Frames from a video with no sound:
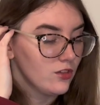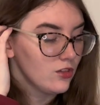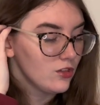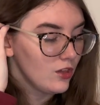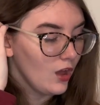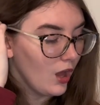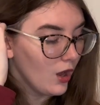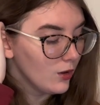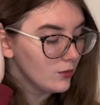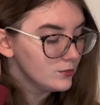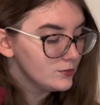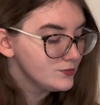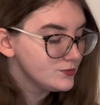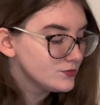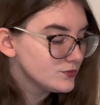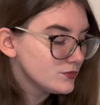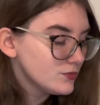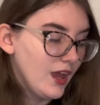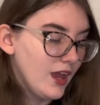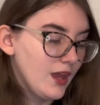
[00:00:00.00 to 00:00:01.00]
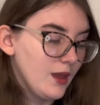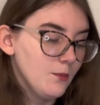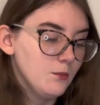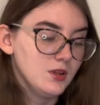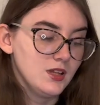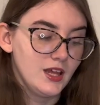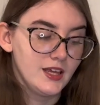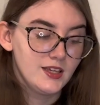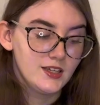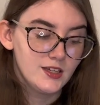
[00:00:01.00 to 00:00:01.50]
So, a
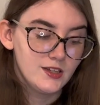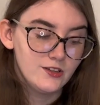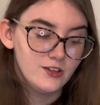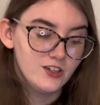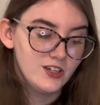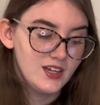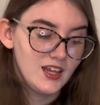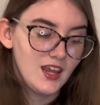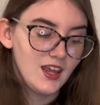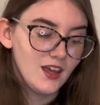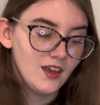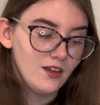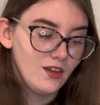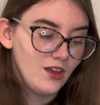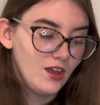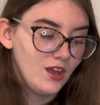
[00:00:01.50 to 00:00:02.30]
blanket hoodie.